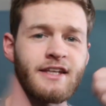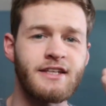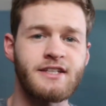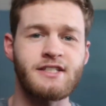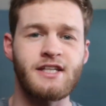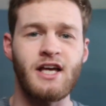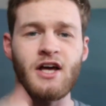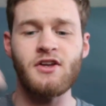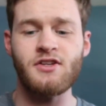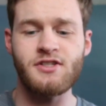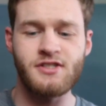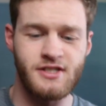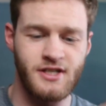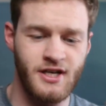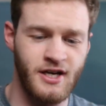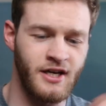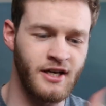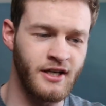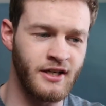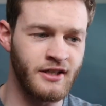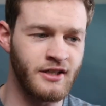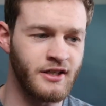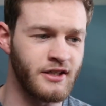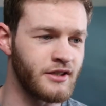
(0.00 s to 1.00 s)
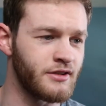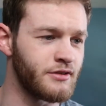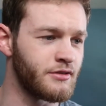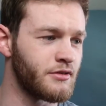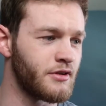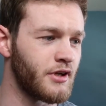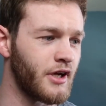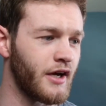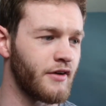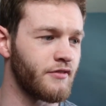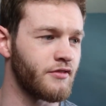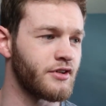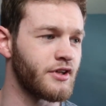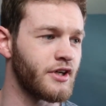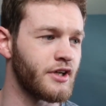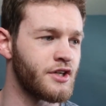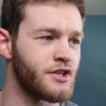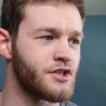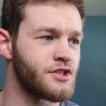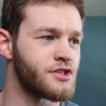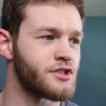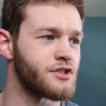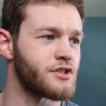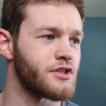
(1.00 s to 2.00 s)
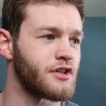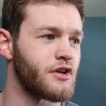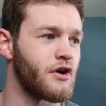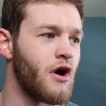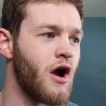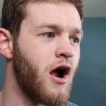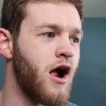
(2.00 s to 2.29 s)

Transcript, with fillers: this outside and have a nice